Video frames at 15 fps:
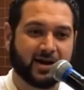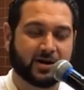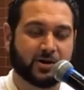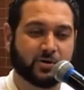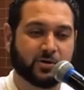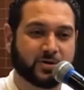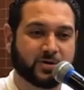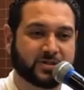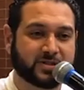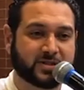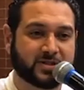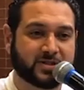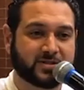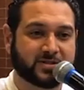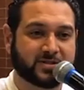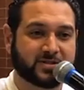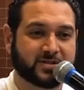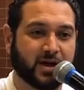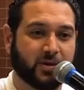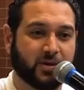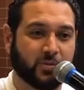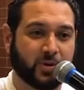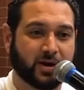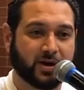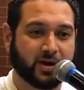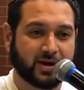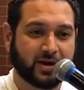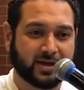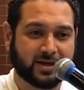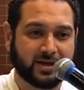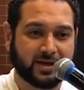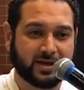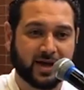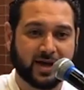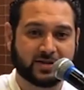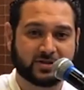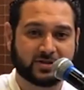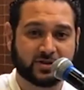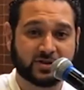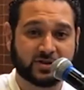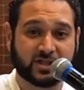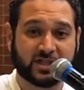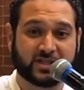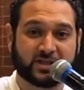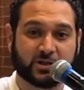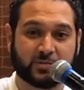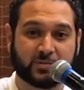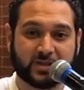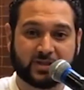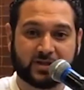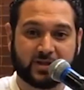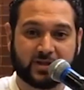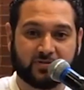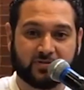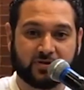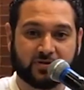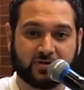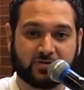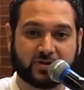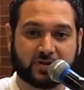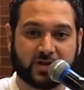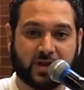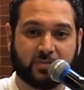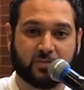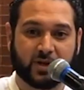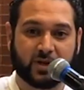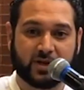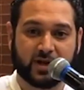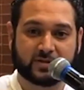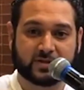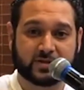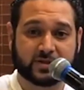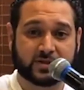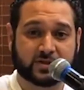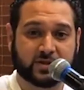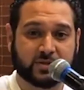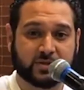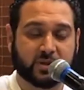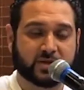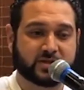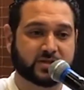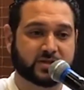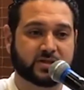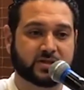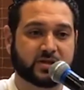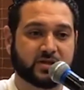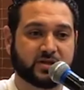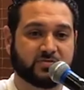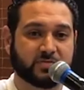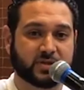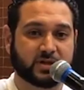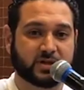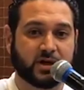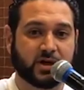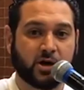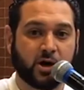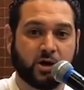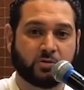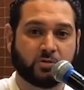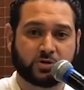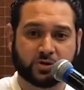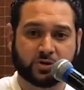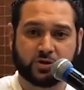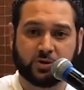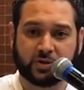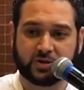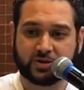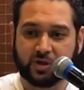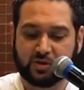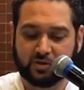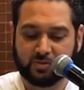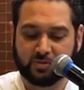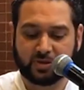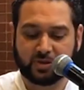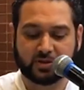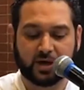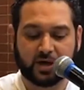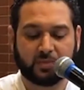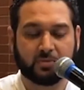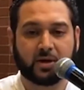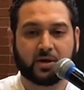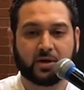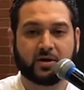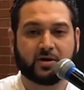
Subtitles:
And it's not coincidence that when he enters into Medina for the first time, when he enters into the blessed city of Medina, which was known as Yathrib at the time, right?